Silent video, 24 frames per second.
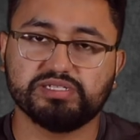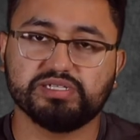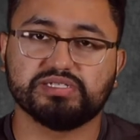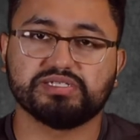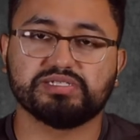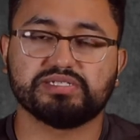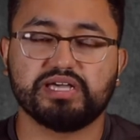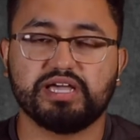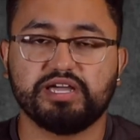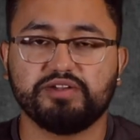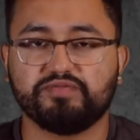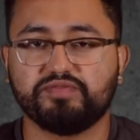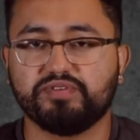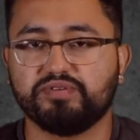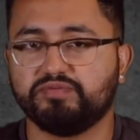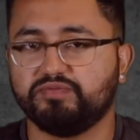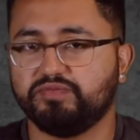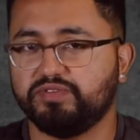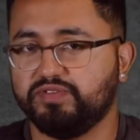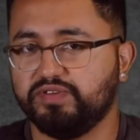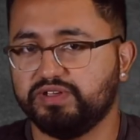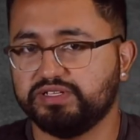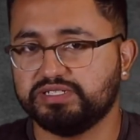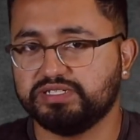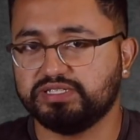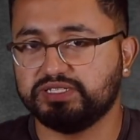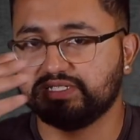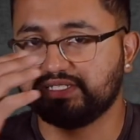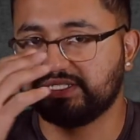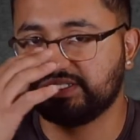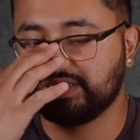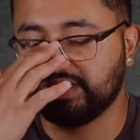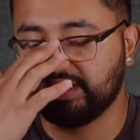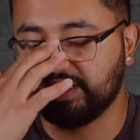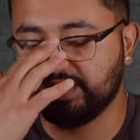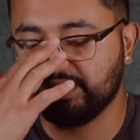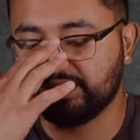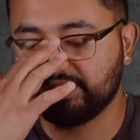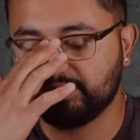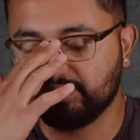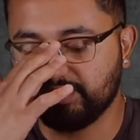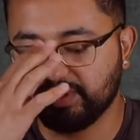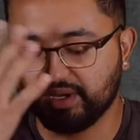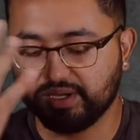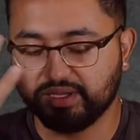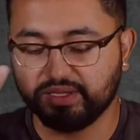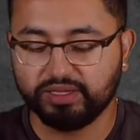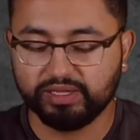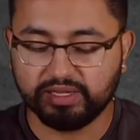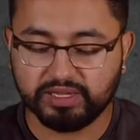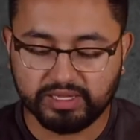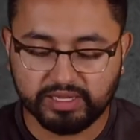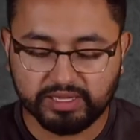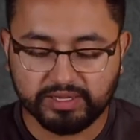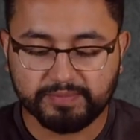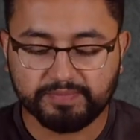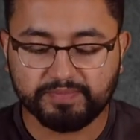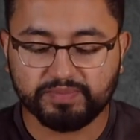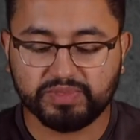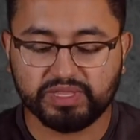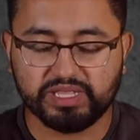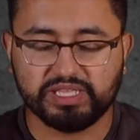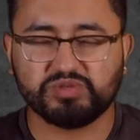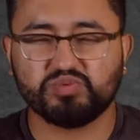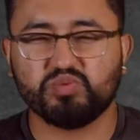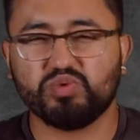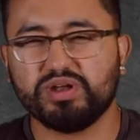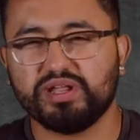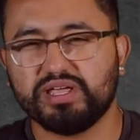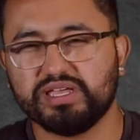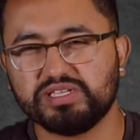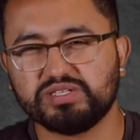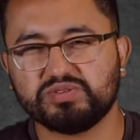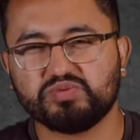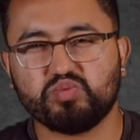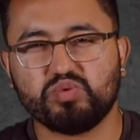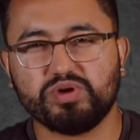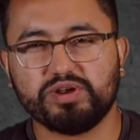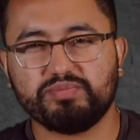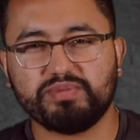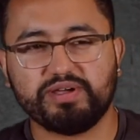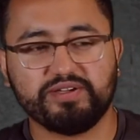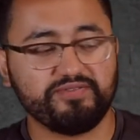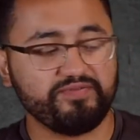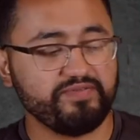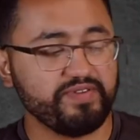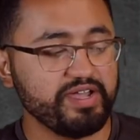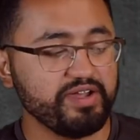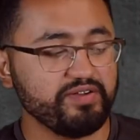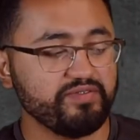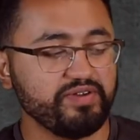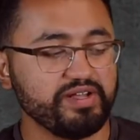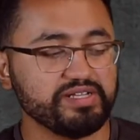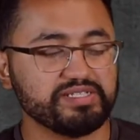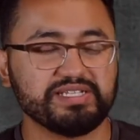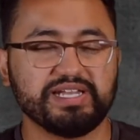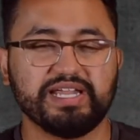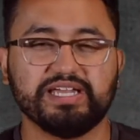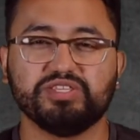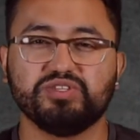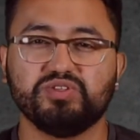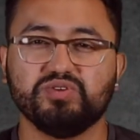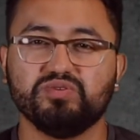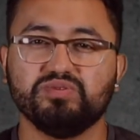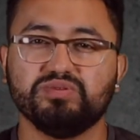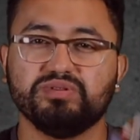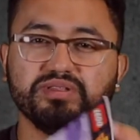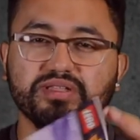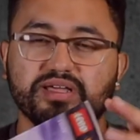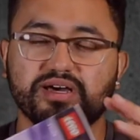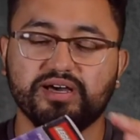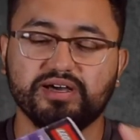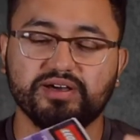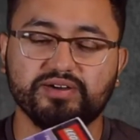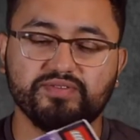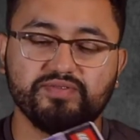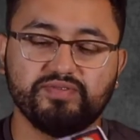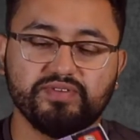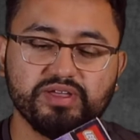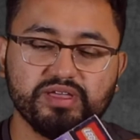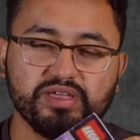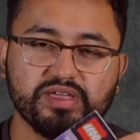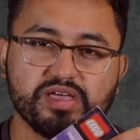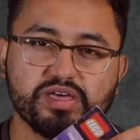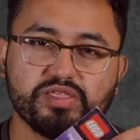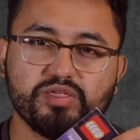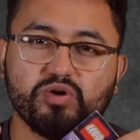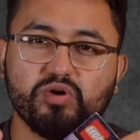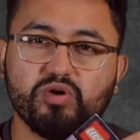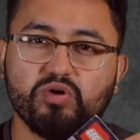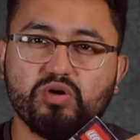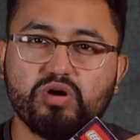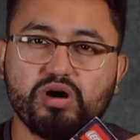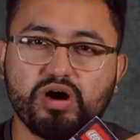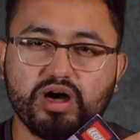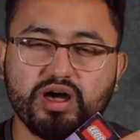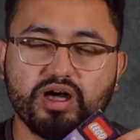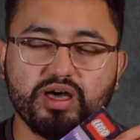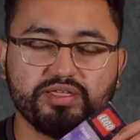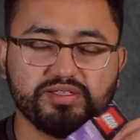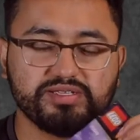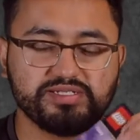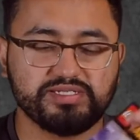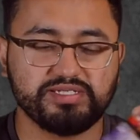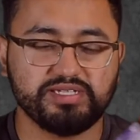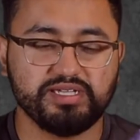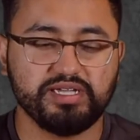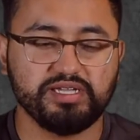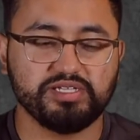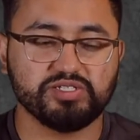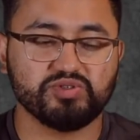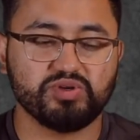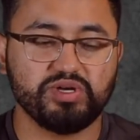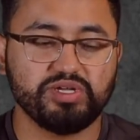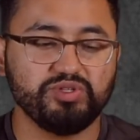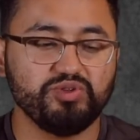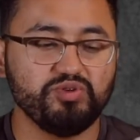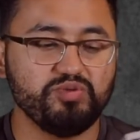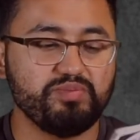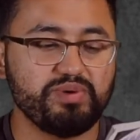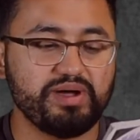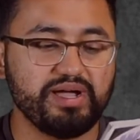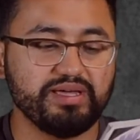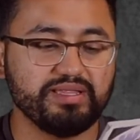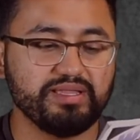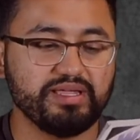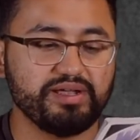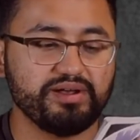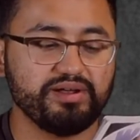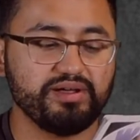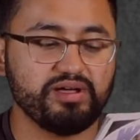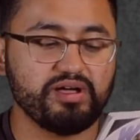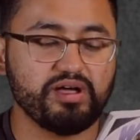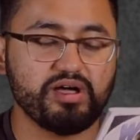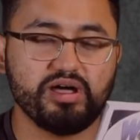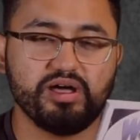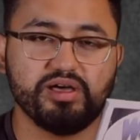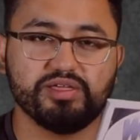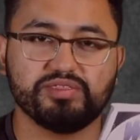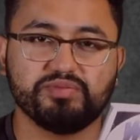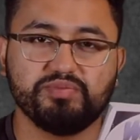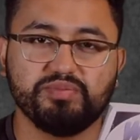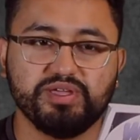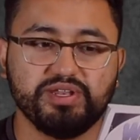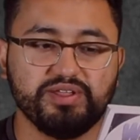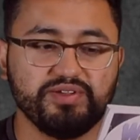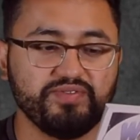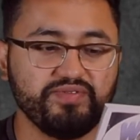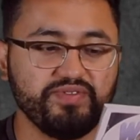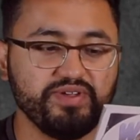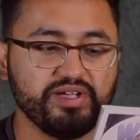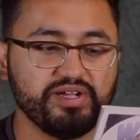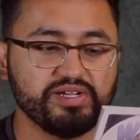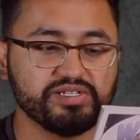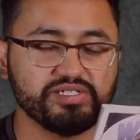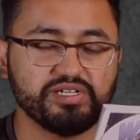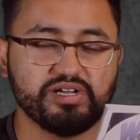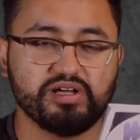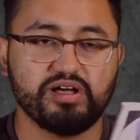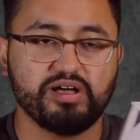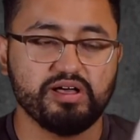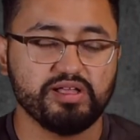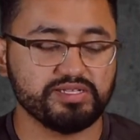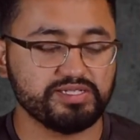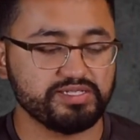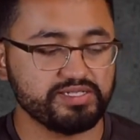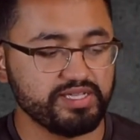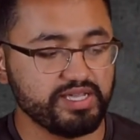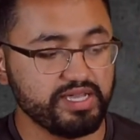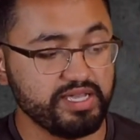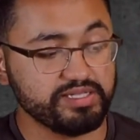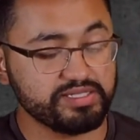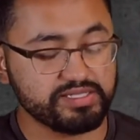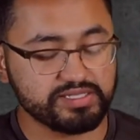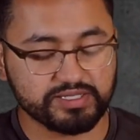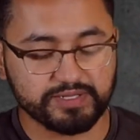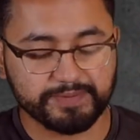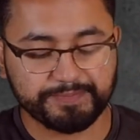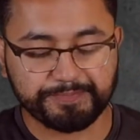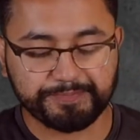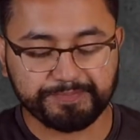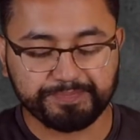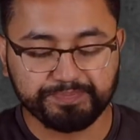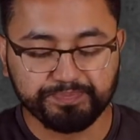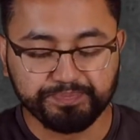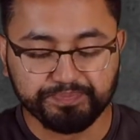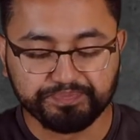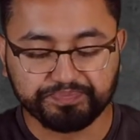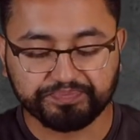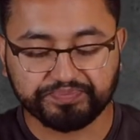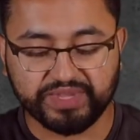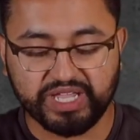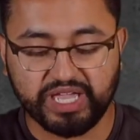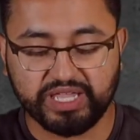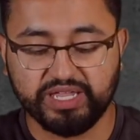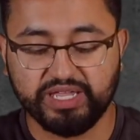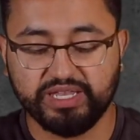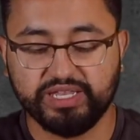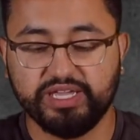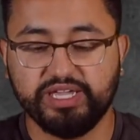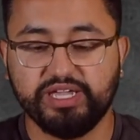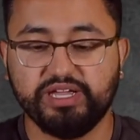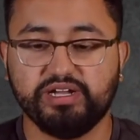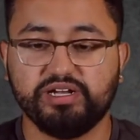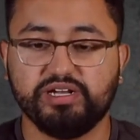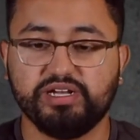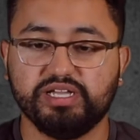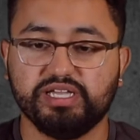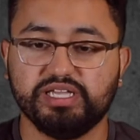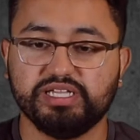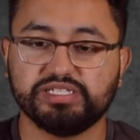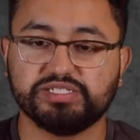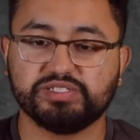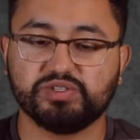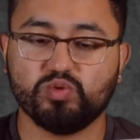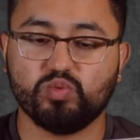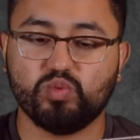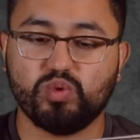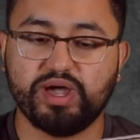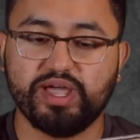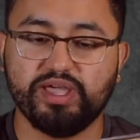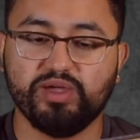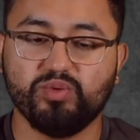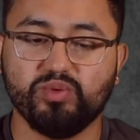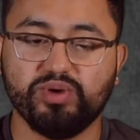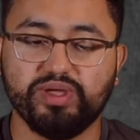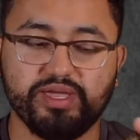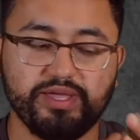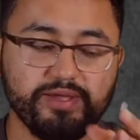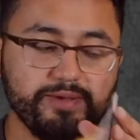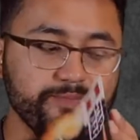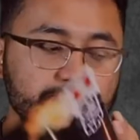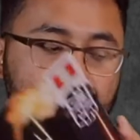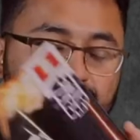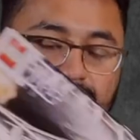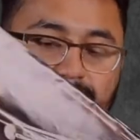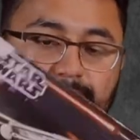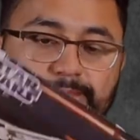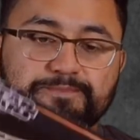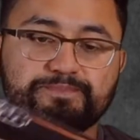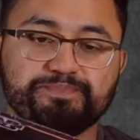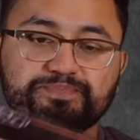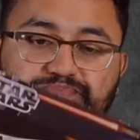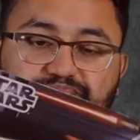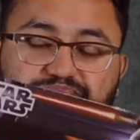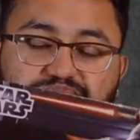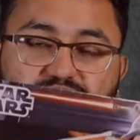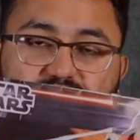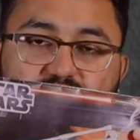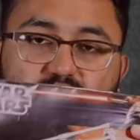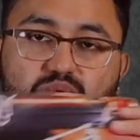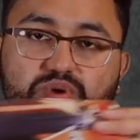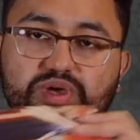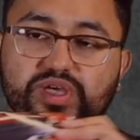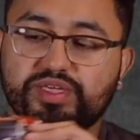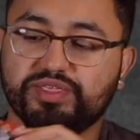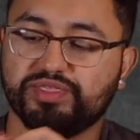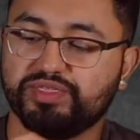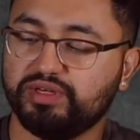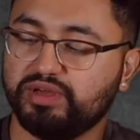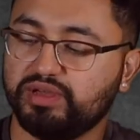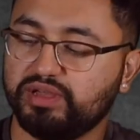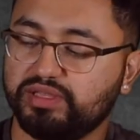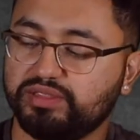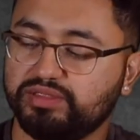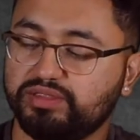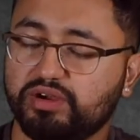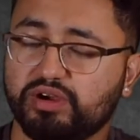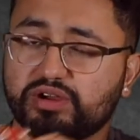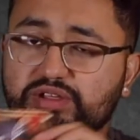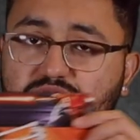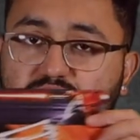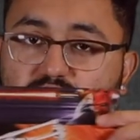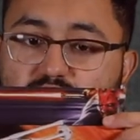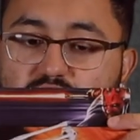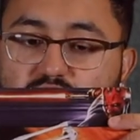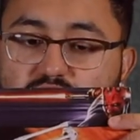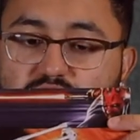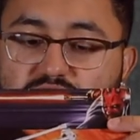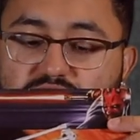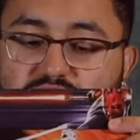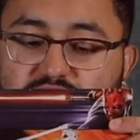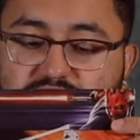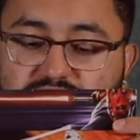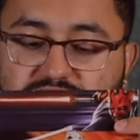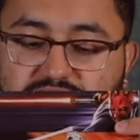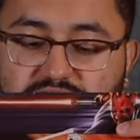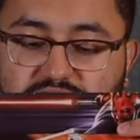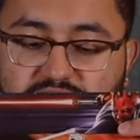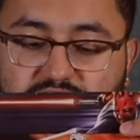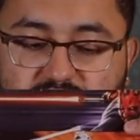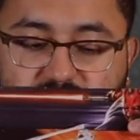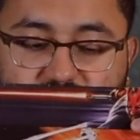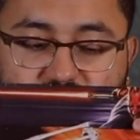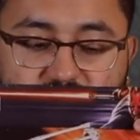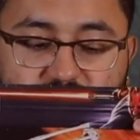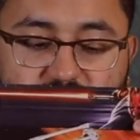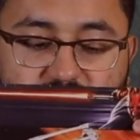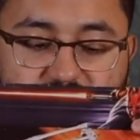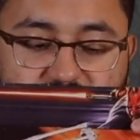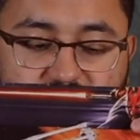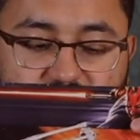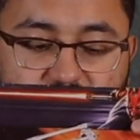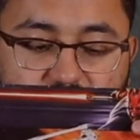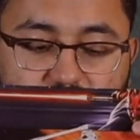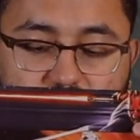aside from Revenge of the Sith, but it's one of my favorites, and I do love the whole Hoth scene, so I do buy a lot of Hoth minifigures and Hoth sets. And then here is the Y-Wing with Darth Maul right there. So it is an